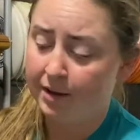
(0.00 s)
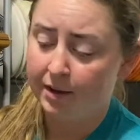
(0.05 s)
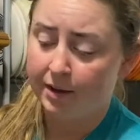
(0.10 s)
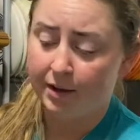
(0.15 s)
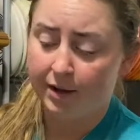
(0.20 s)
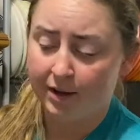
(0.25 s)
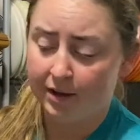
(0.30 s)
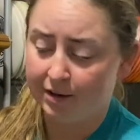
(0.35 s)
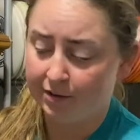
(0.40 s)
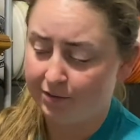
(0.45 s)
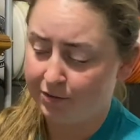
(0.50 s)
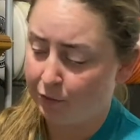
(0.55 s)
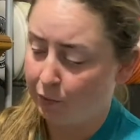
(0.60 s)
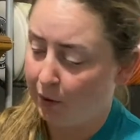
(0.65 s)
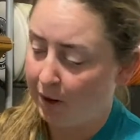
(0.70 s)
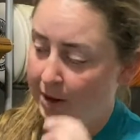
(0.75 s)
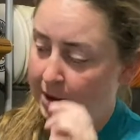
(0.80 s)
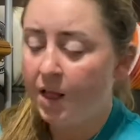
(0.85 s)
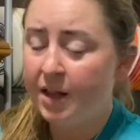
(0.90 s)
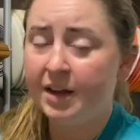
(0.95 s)
End of
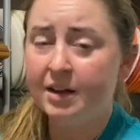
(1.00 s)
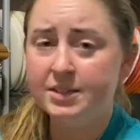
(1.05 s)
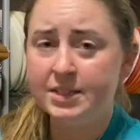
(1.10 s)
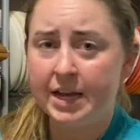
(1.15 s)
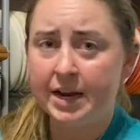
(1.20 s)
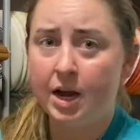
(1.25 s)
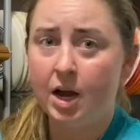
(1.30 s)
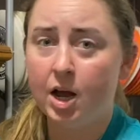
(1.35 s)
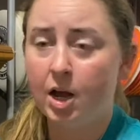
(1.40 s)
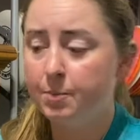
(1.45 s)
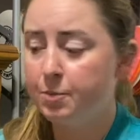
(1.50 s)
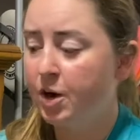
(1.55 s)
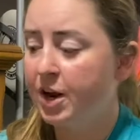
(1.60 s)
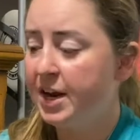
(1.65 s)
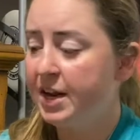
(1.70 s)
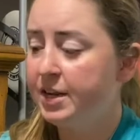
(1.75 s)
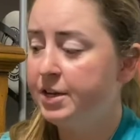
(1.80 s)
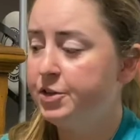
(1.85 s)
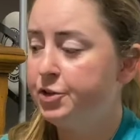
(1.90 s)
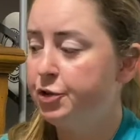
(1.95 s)
story. Like I said, I
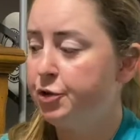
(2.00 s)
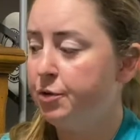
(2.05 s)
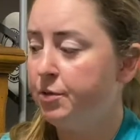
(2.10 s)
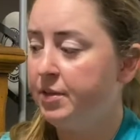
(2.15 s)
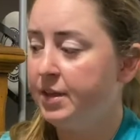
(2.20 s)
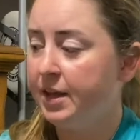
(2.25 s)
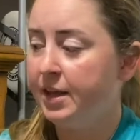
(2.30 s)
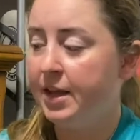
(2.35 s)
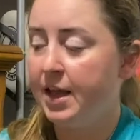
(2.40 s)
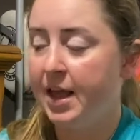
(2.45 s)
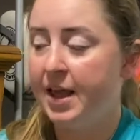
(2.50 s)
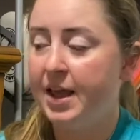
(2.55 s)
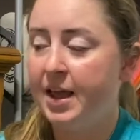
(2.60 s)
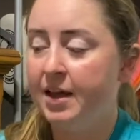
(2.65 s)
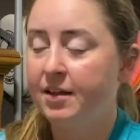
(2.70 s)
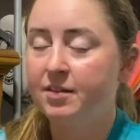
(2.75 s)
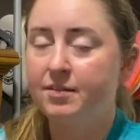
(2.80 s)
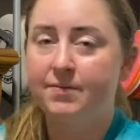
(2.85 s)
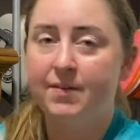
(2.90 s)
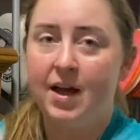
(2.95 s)
upgraded to the
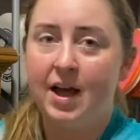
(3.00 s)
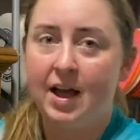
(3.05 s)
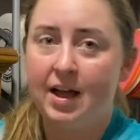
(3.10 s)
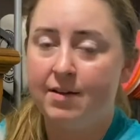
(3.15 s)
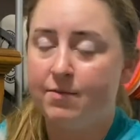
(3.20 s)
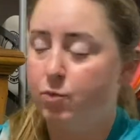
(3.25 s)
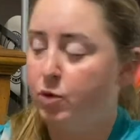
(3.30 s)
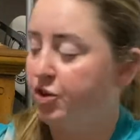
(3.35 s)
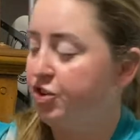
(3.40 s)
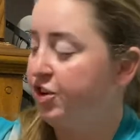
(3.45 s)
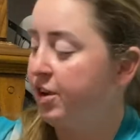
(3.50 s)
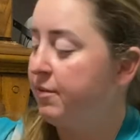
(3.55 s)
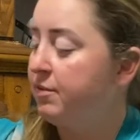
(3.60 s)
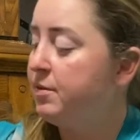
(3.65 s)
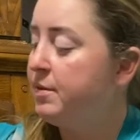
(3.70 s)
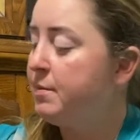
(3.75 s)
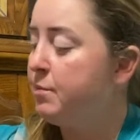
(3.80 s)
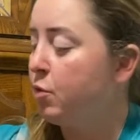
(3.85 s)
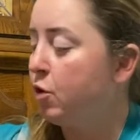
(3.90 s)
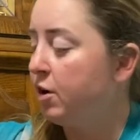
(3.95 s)
AX5, which gives
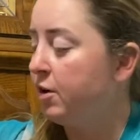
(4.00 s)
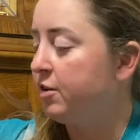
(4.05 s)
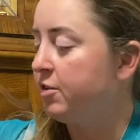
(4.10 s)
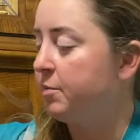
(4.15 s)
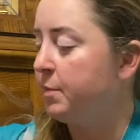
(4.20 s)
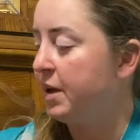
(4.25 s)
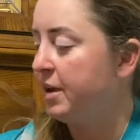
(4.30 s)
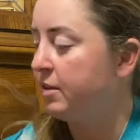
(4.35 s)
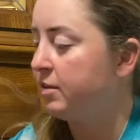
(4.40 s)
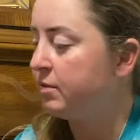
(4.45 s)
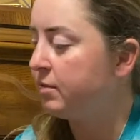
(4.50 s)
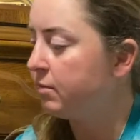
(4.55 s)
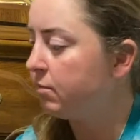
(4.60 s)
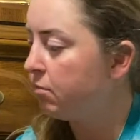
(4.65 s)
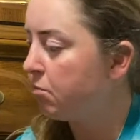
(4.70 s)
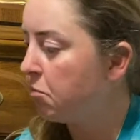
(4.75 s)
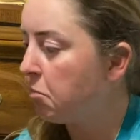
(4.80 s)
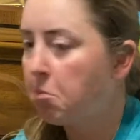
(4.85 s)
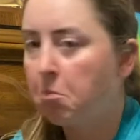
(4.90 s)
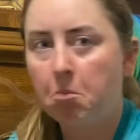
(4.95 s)
me more space
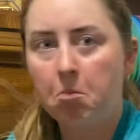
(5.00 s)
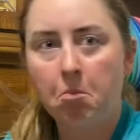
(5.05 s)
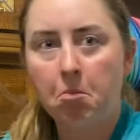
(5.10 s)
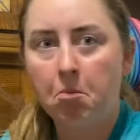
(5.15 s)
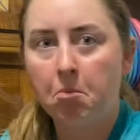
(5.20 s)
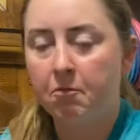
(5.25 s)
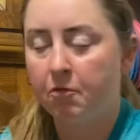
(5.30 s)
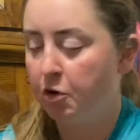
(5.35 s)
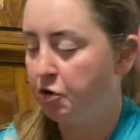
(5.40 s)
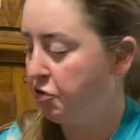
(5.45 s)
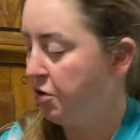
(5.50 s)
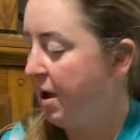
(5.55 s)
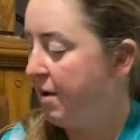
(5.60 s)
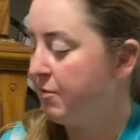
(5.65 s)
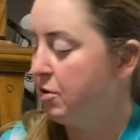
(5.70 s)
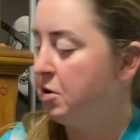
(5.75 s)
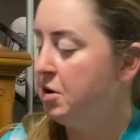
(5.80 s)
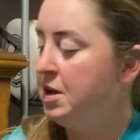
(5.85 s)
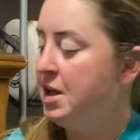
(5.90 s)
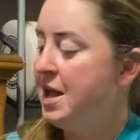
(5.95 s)
for
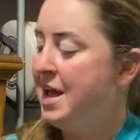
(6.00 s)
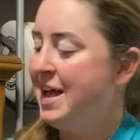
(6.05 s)
travel.